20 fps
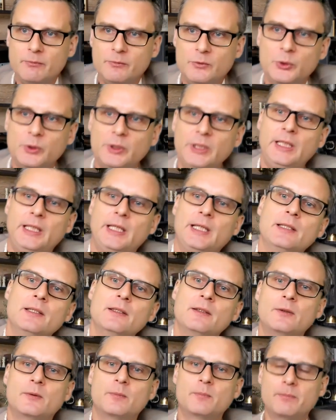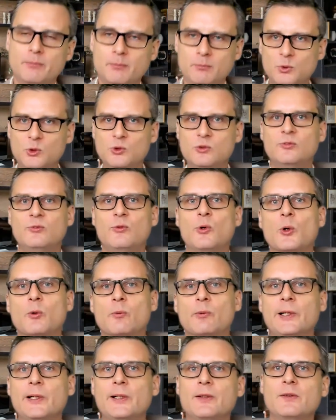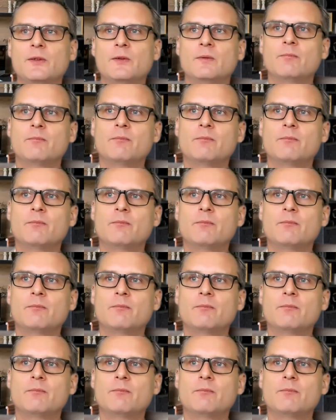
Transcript: you can't move forward.